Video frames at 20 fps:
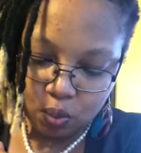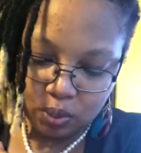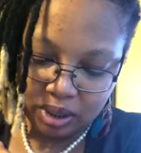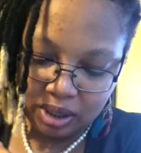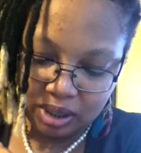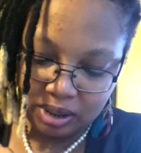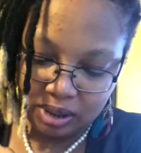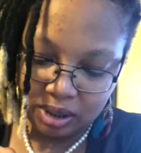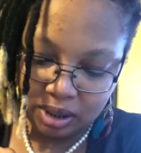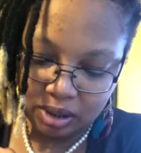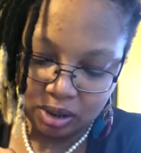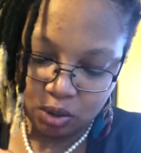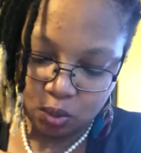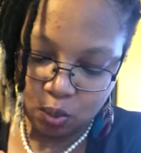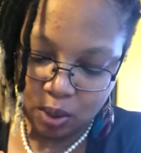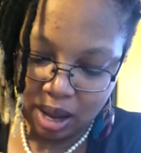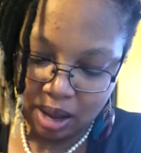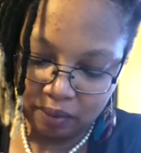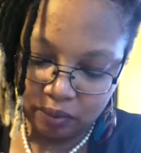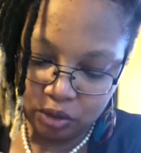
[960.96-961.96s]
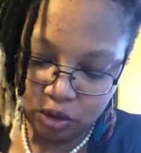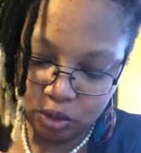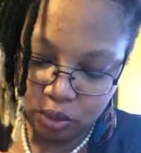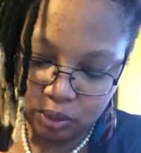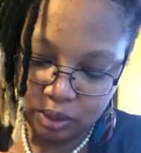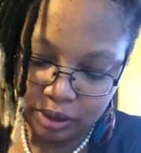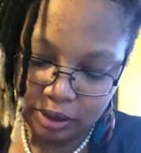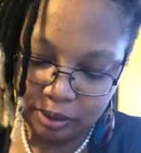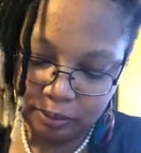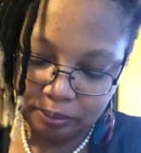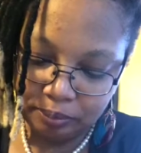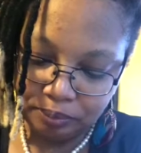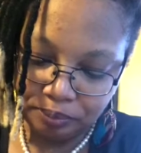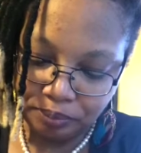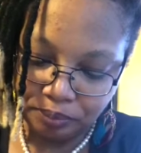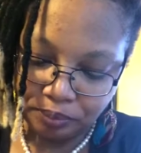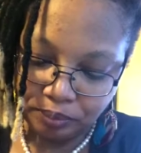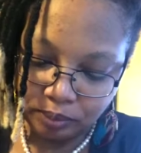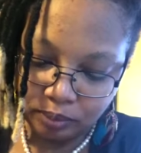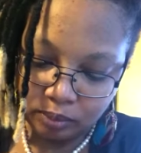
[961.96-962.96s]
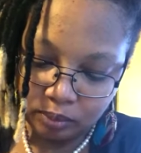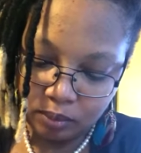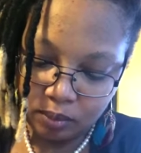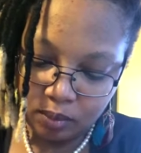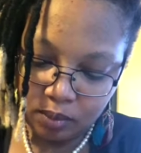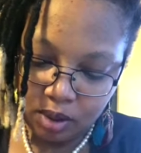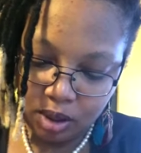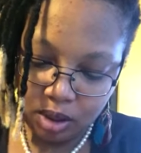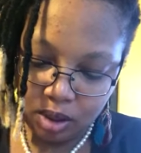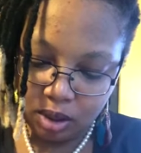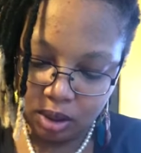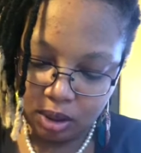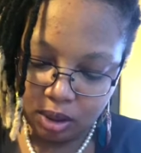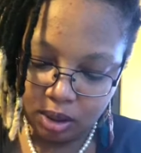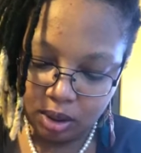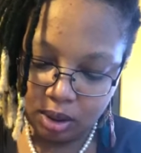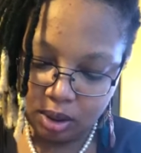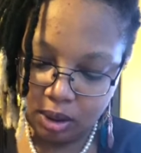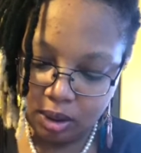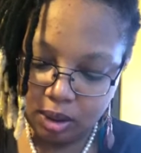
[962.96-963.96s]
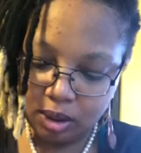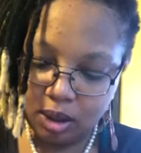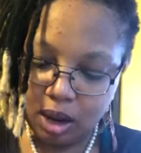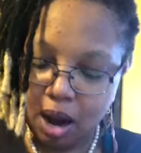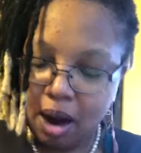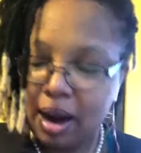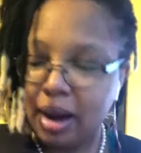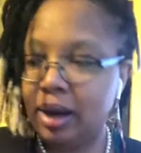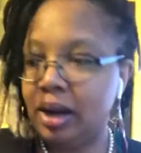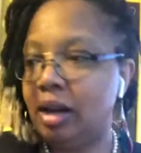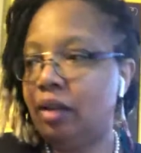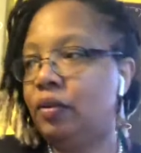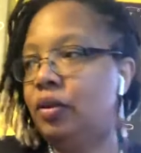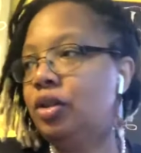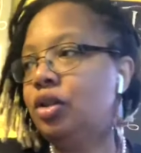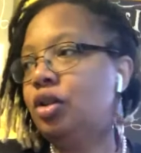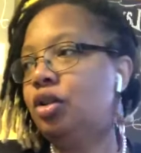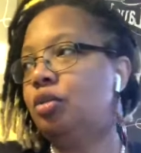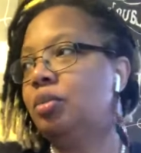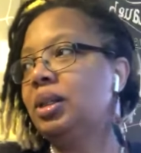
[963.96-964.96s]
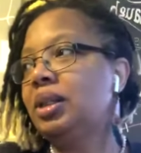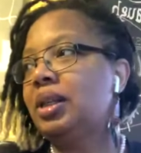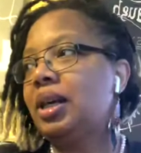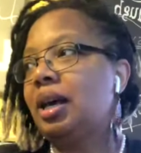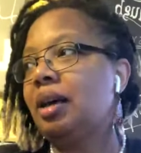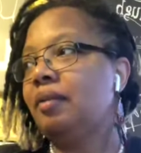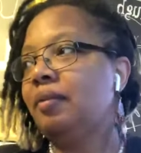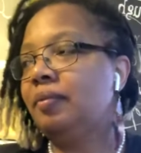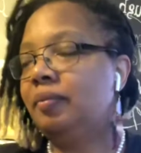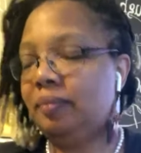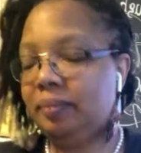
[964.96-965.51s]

when he took to wife Judith. Love y'all. Be safe. All right. Love you too. Be safe.